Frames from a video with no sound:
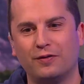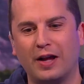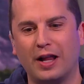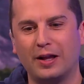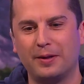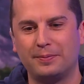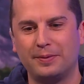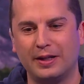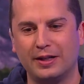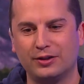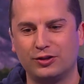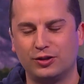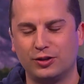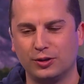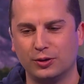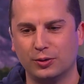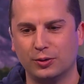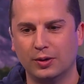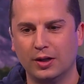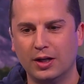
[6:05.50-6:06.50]
develop
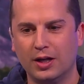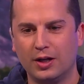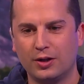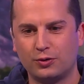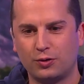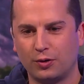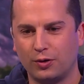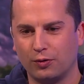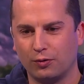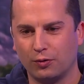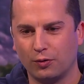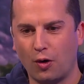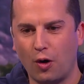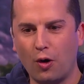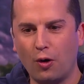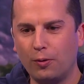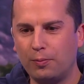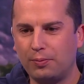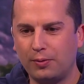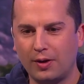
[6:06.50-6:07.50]
into sort of
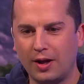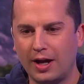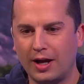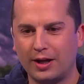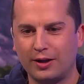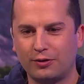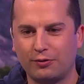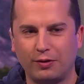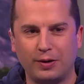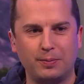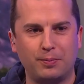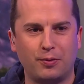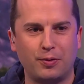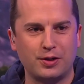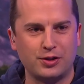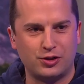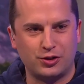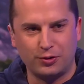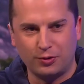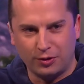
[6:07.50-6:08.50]
role-playing
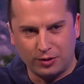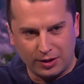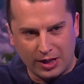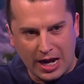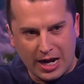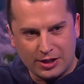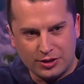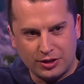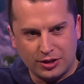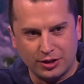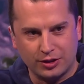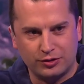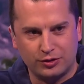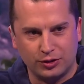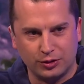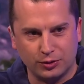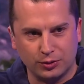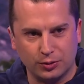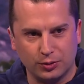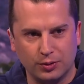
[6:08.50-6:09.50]
three-point shooter last year
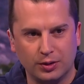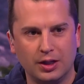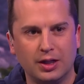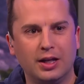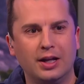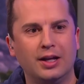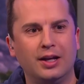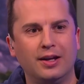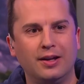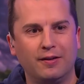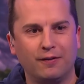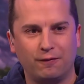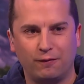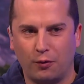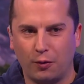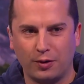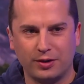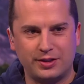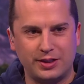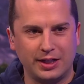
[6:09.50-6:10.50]
to
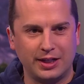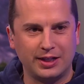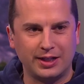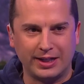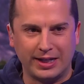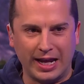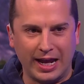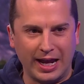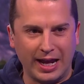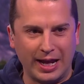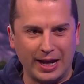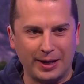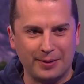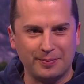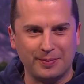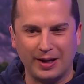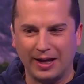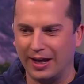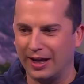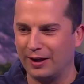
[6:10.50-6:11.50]
fourteen a
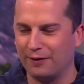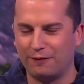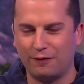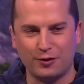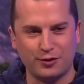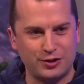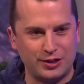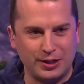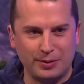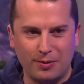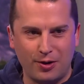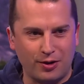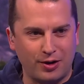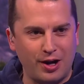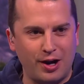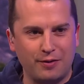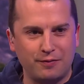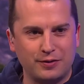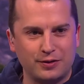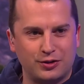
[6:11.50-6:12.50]
game and first-team
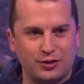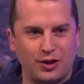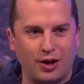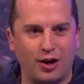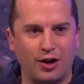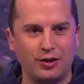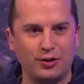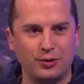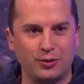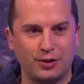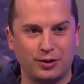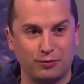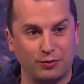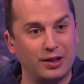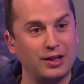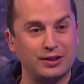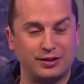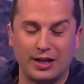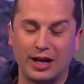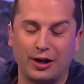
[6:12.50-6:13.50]
all-conference guard who can
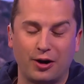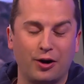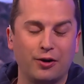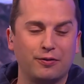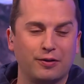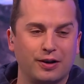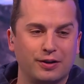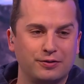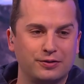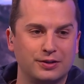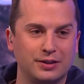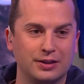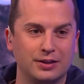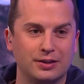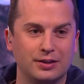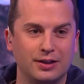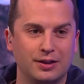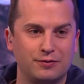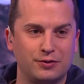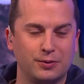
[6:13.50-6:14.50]
really take over if
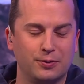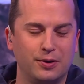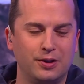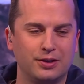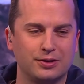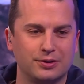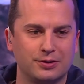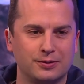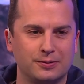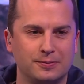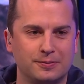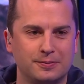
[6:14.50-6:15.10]
she, if she wants?